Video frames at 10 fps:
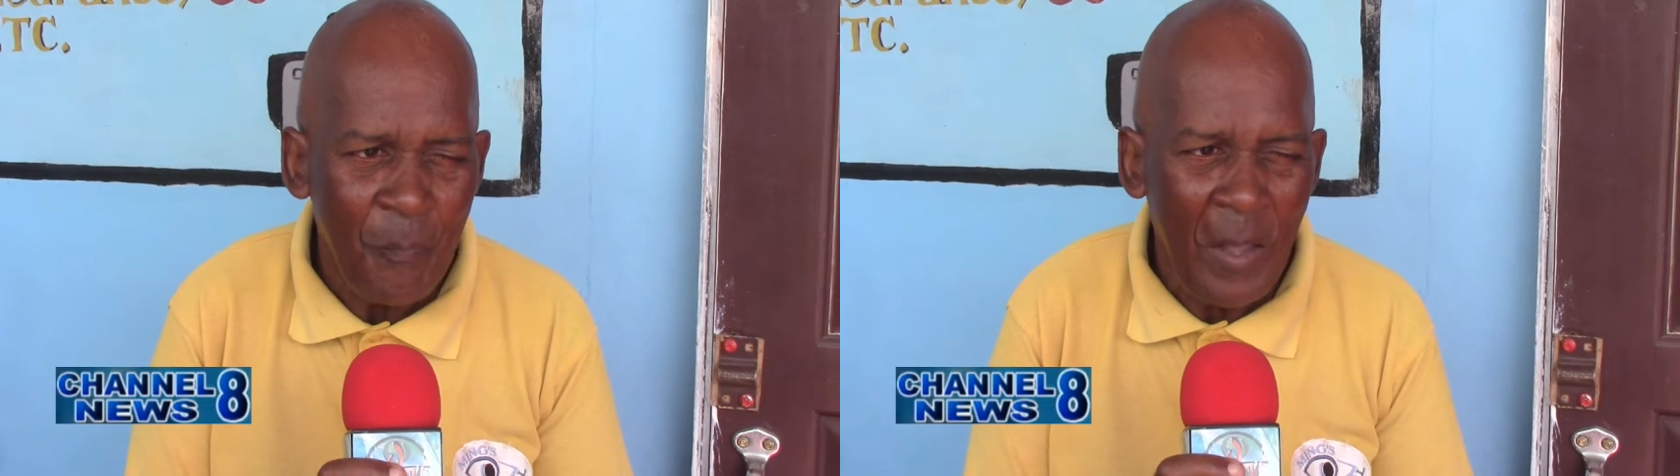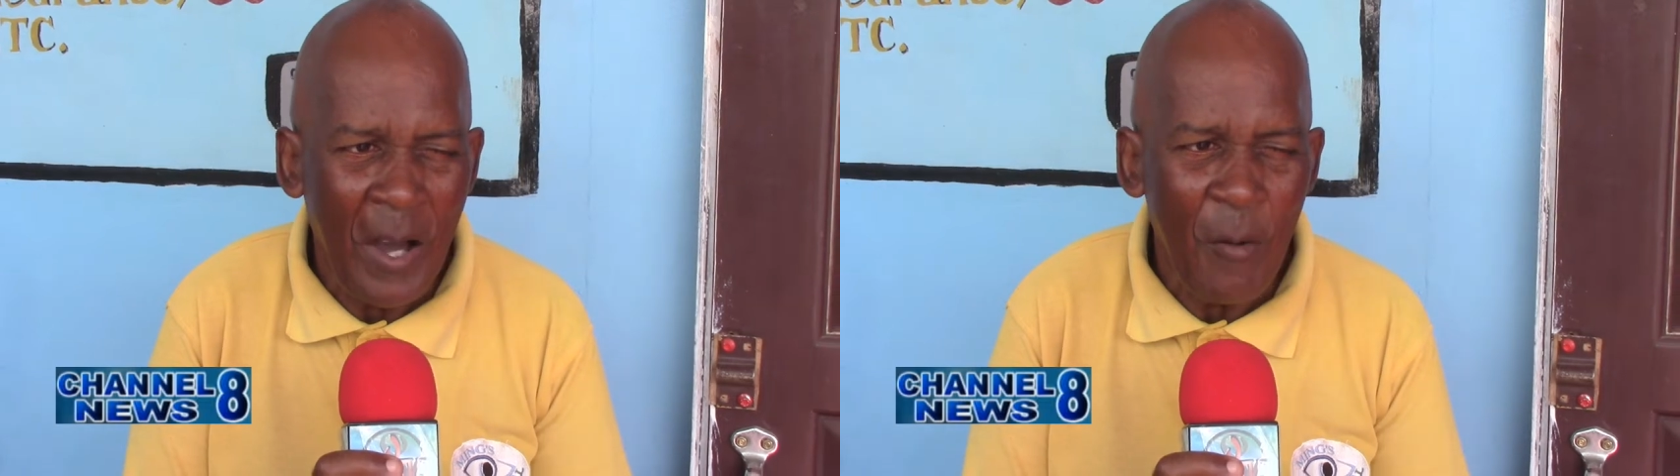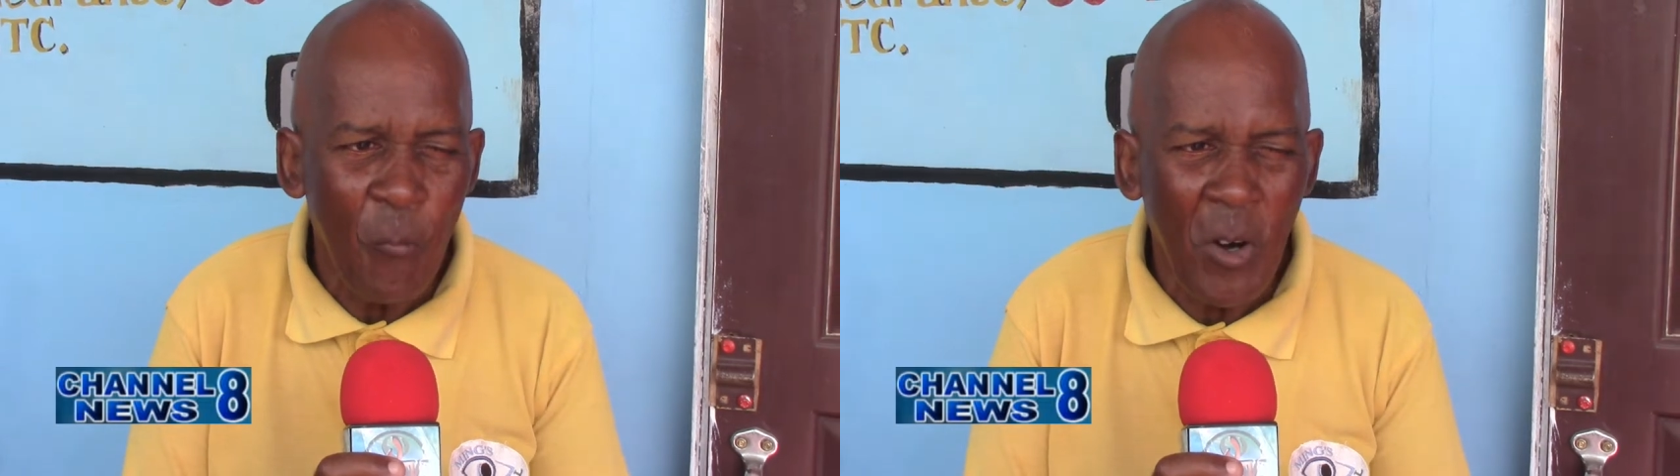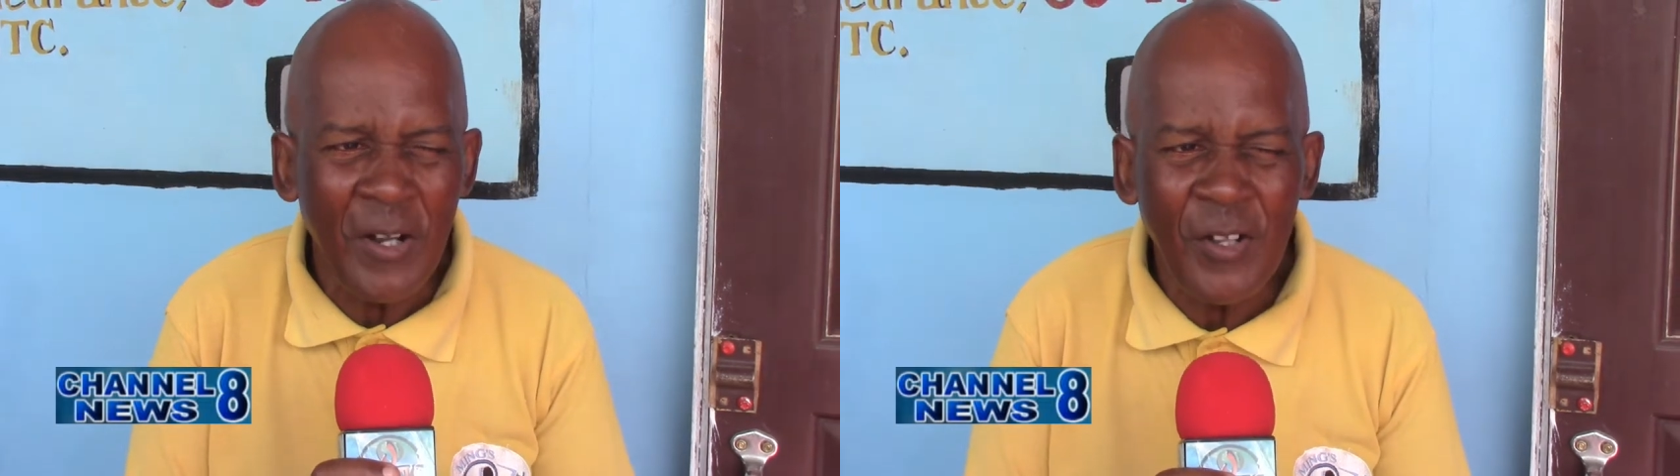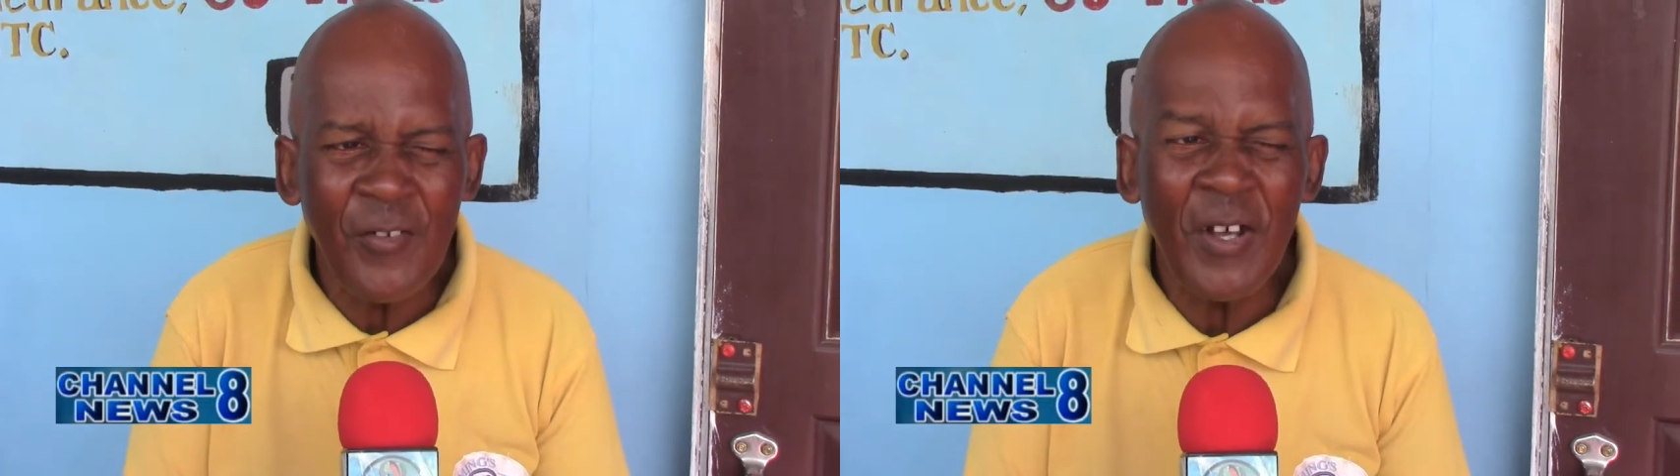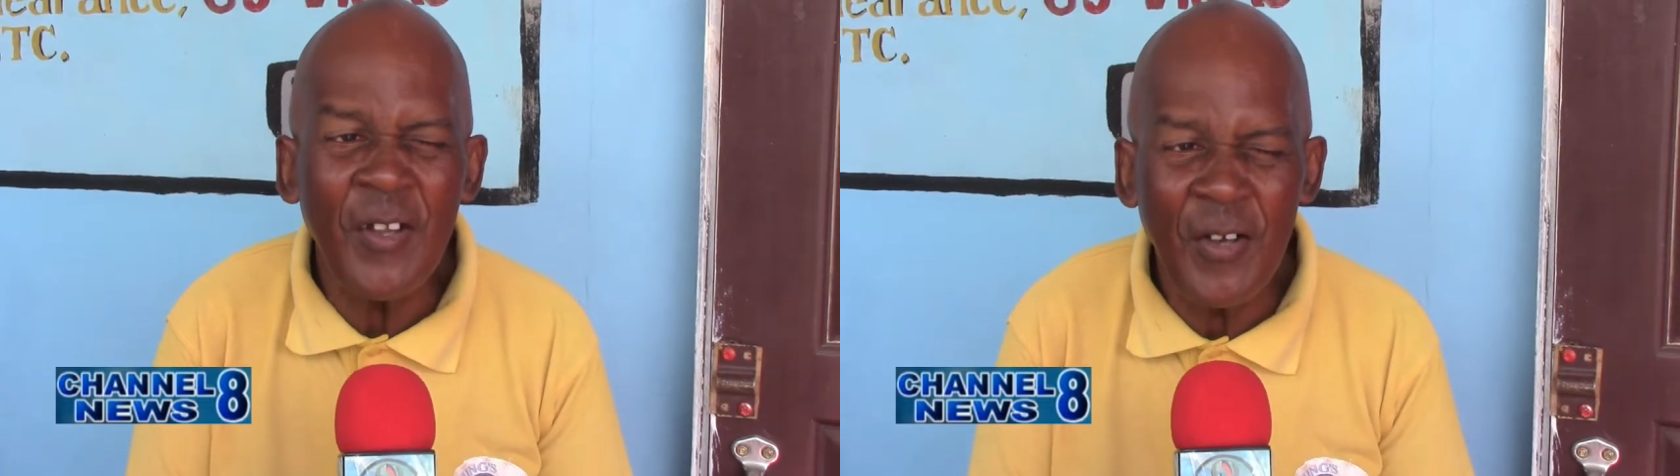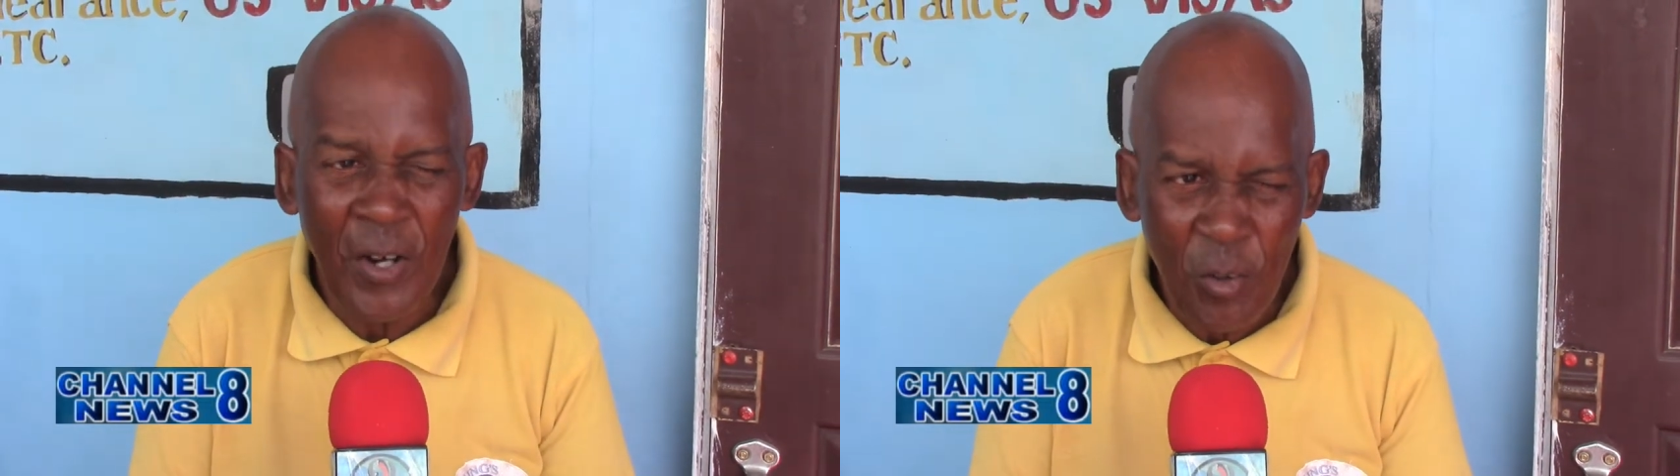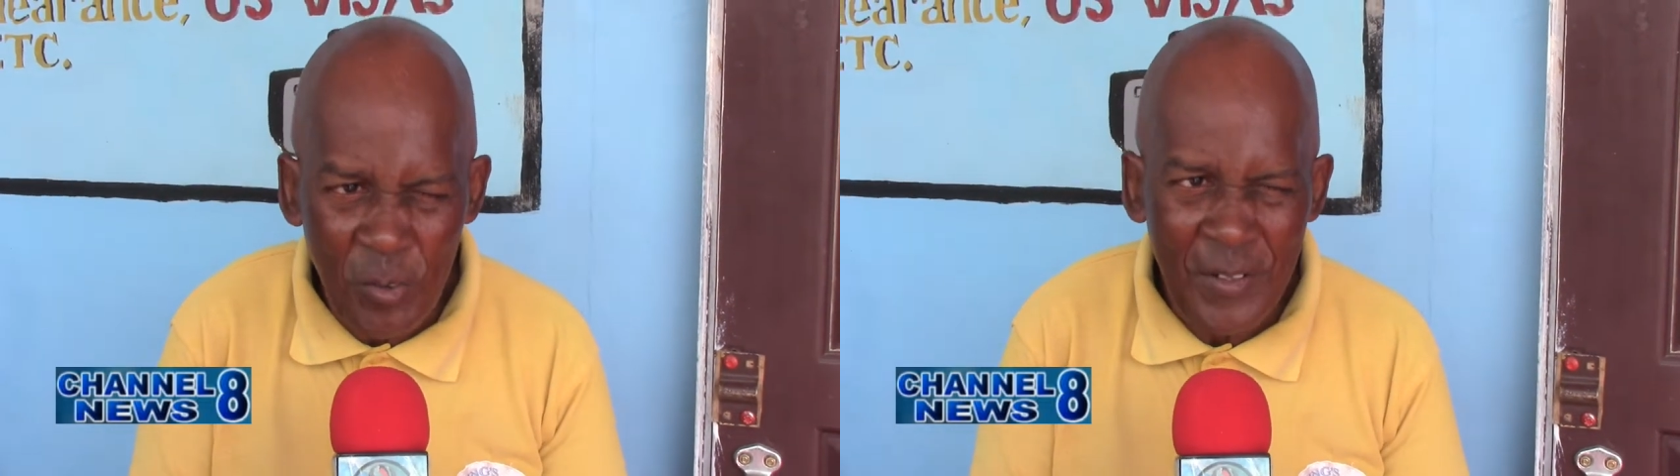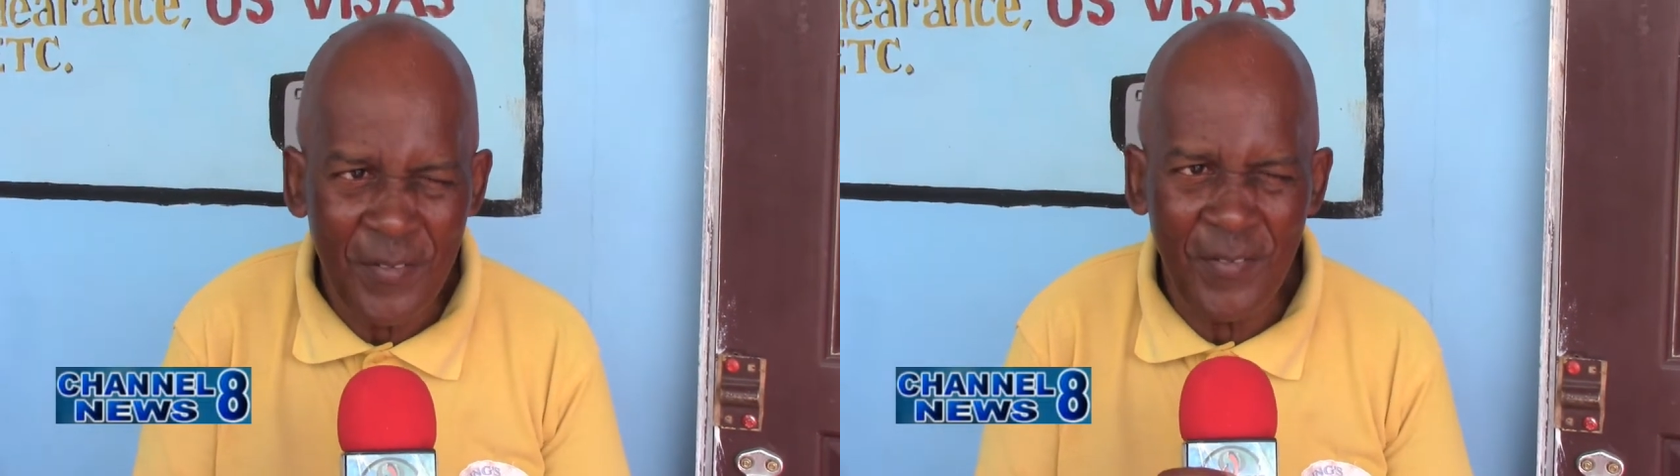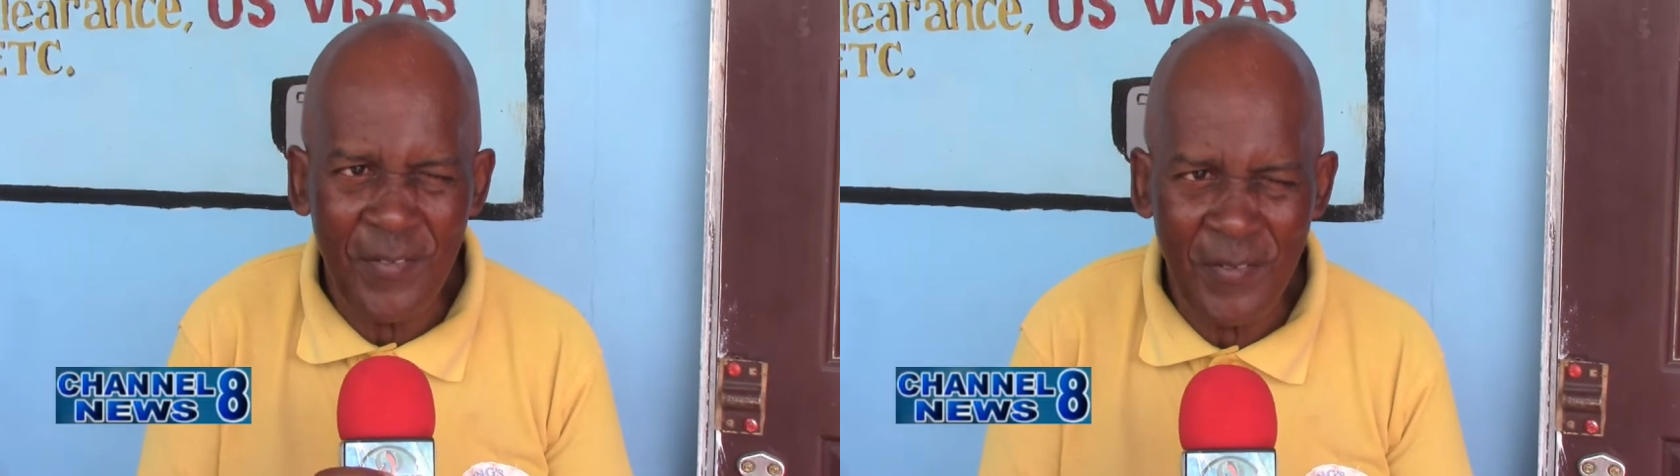and won the Cheddi Jagan
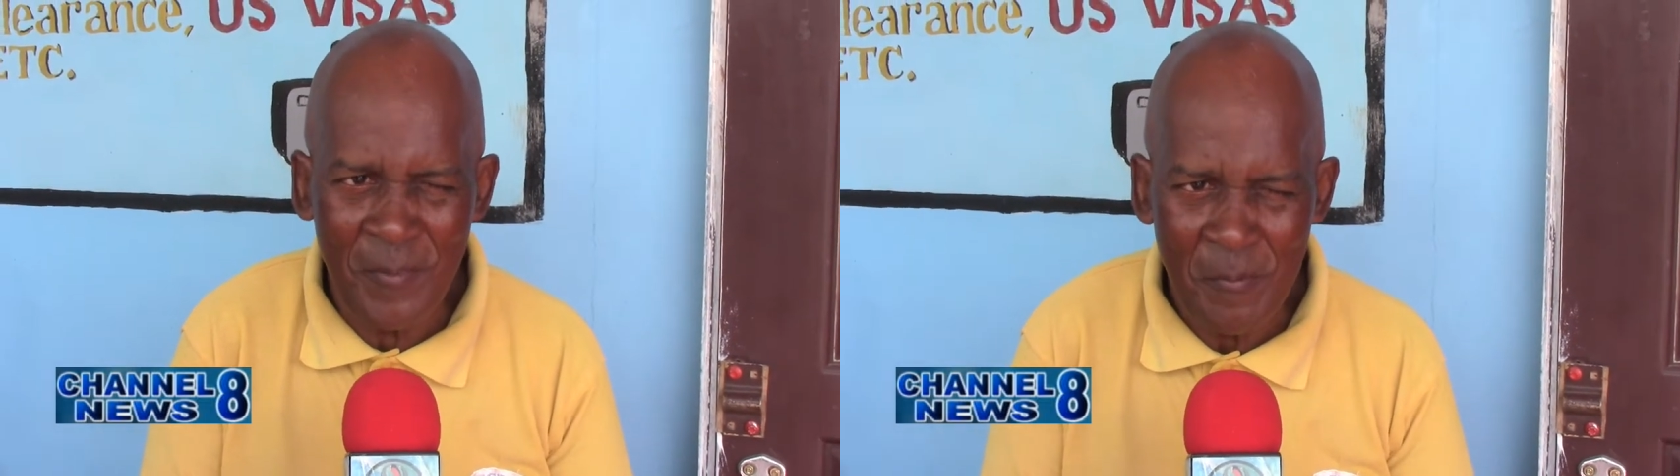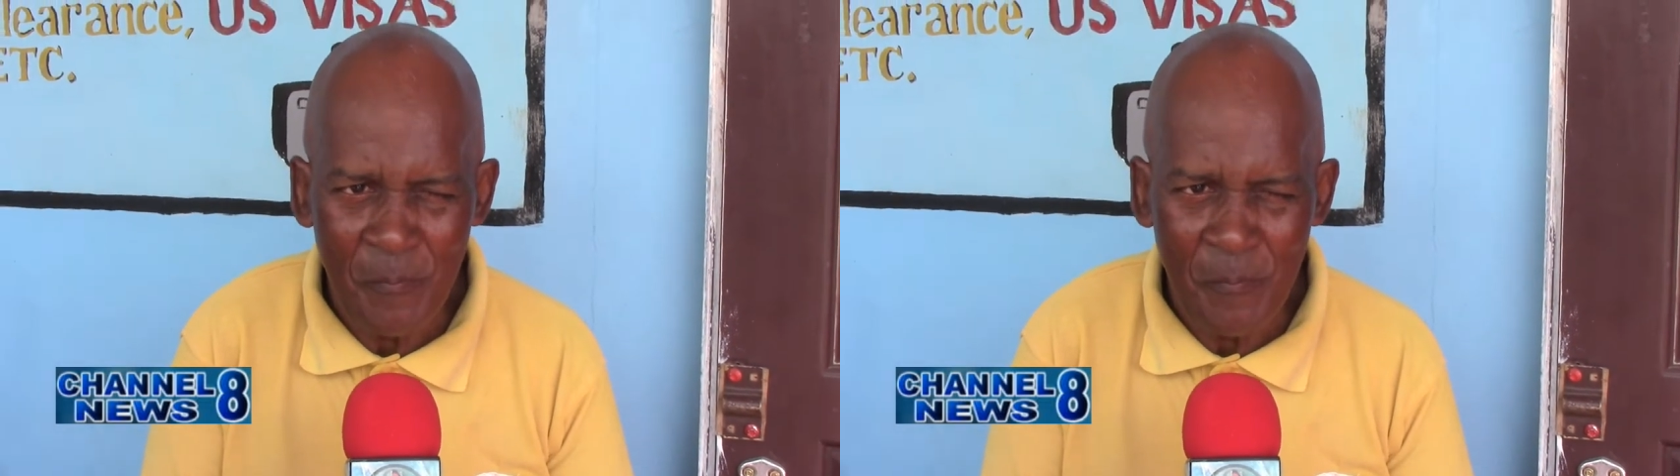race,